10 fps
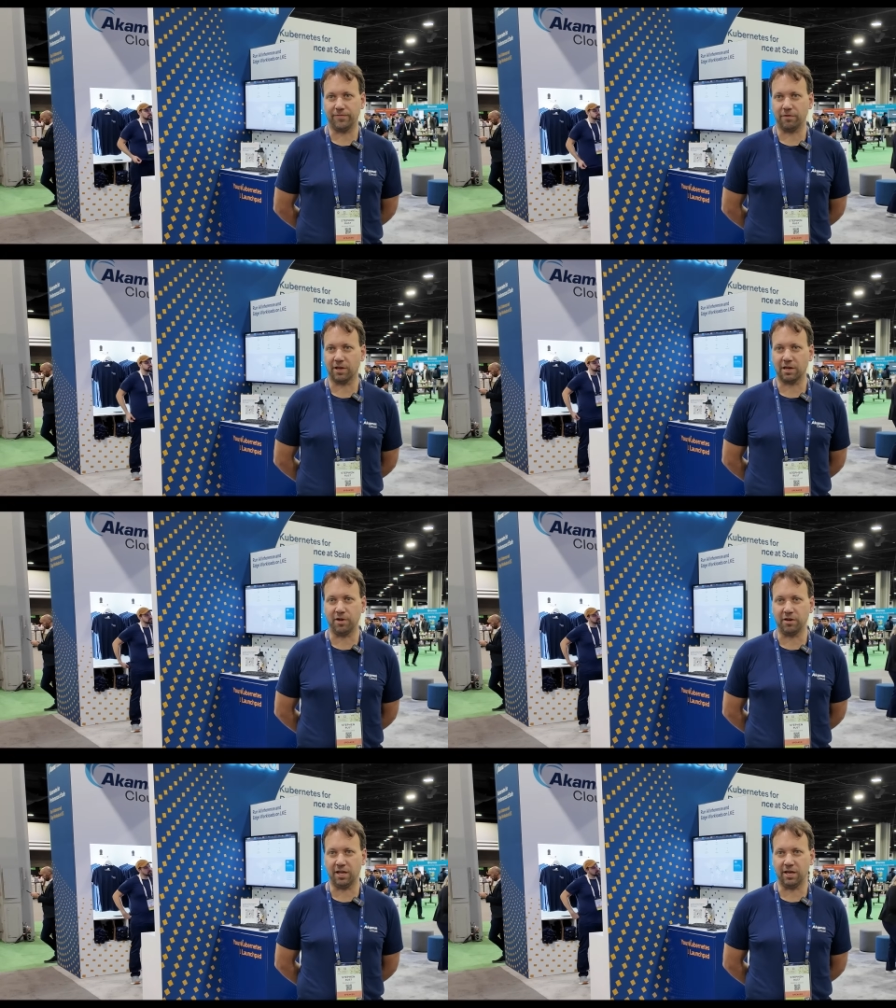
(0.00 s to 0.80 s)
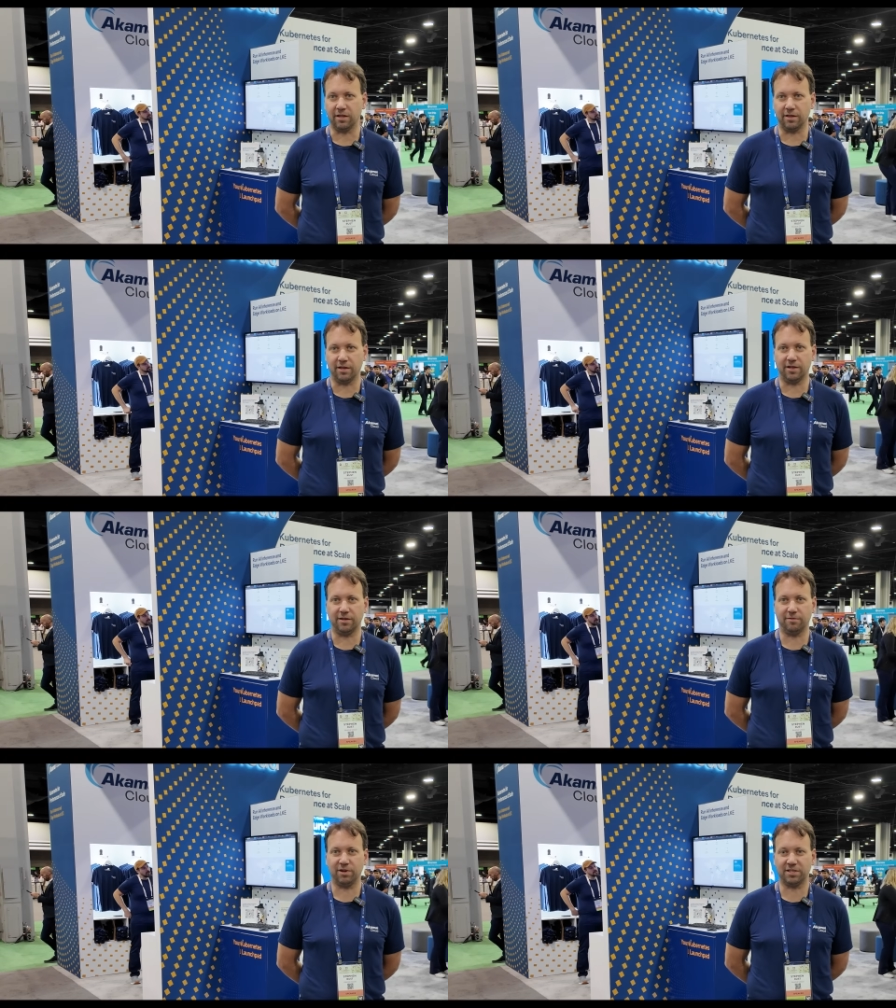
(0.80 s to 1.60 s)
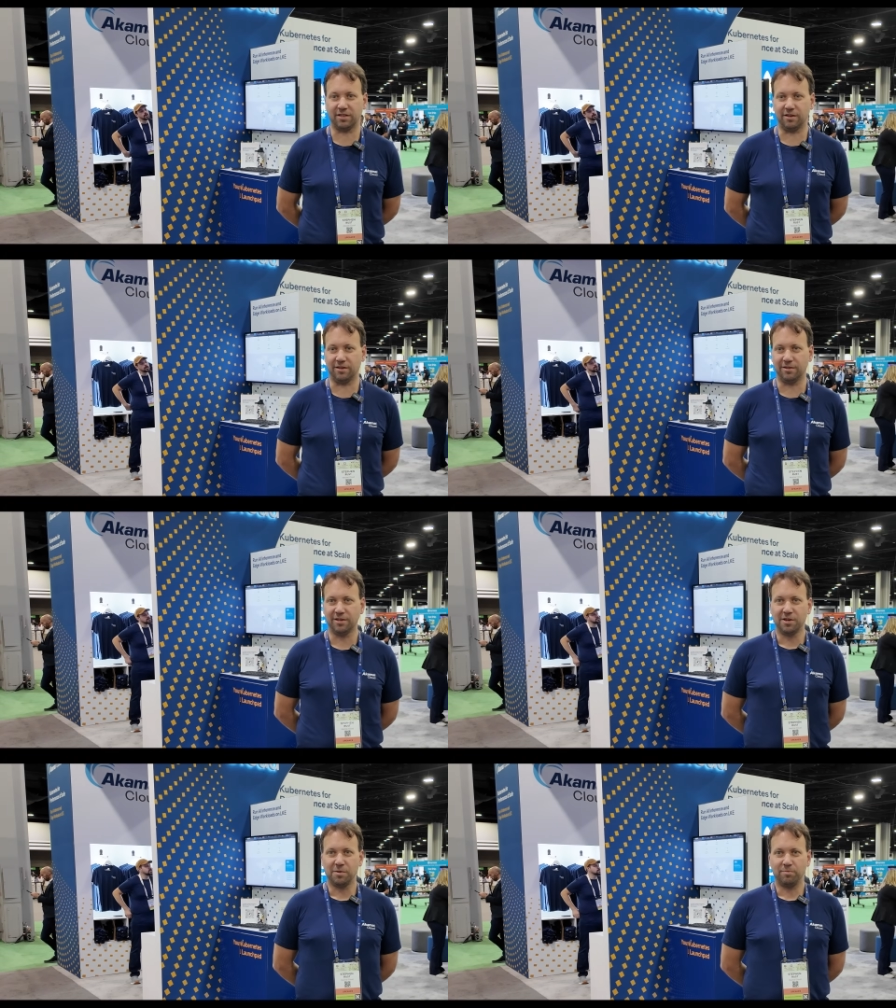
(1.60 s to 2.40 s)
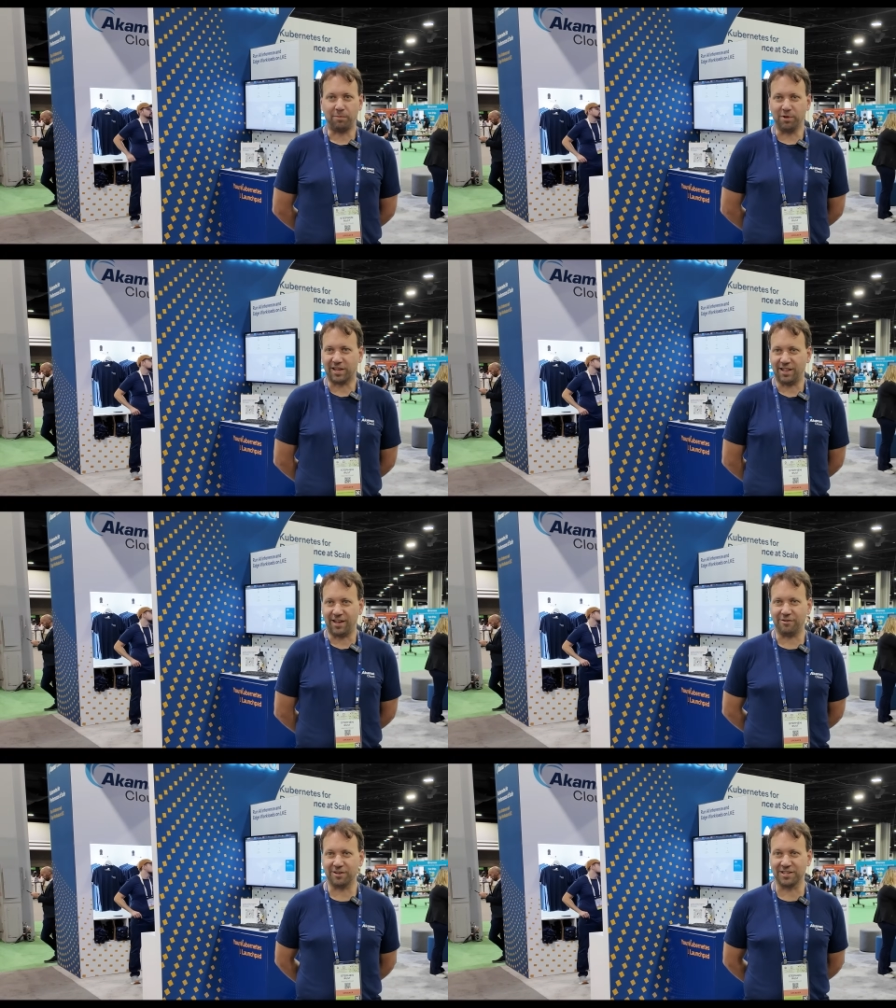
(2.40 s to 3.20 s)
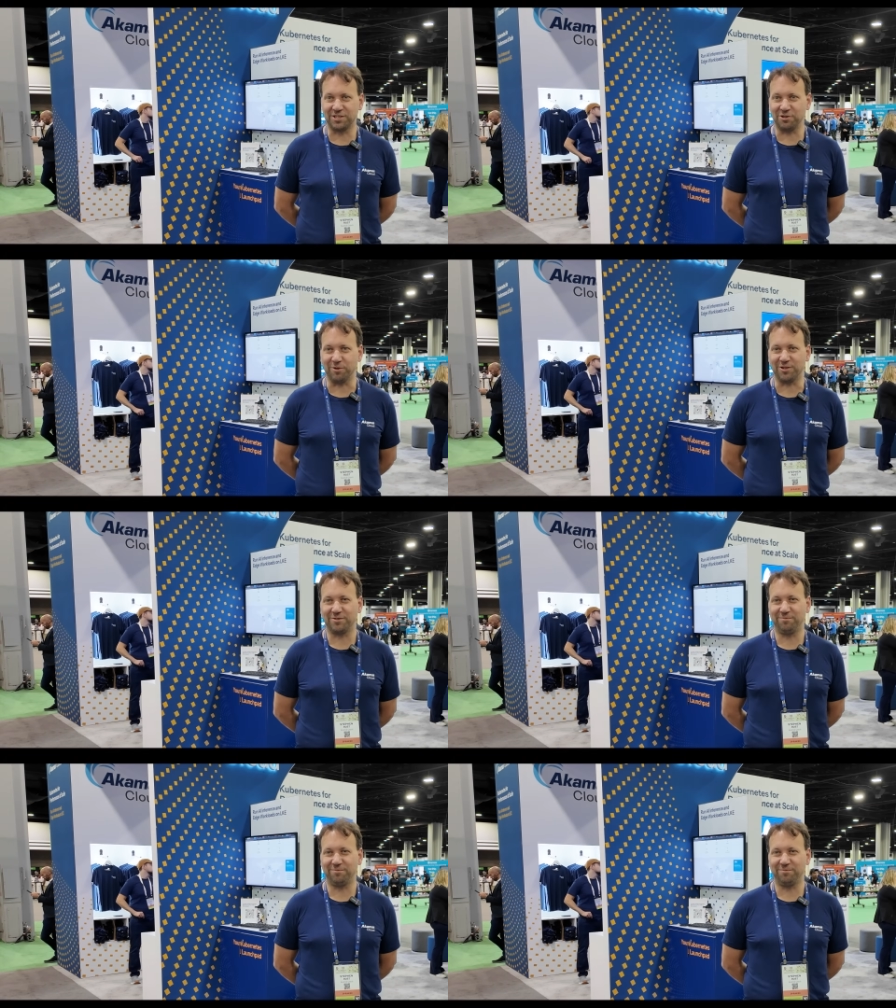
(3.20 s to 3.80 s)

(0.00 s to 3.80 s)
for the community and the, uh, the rest of the public cloud consumers.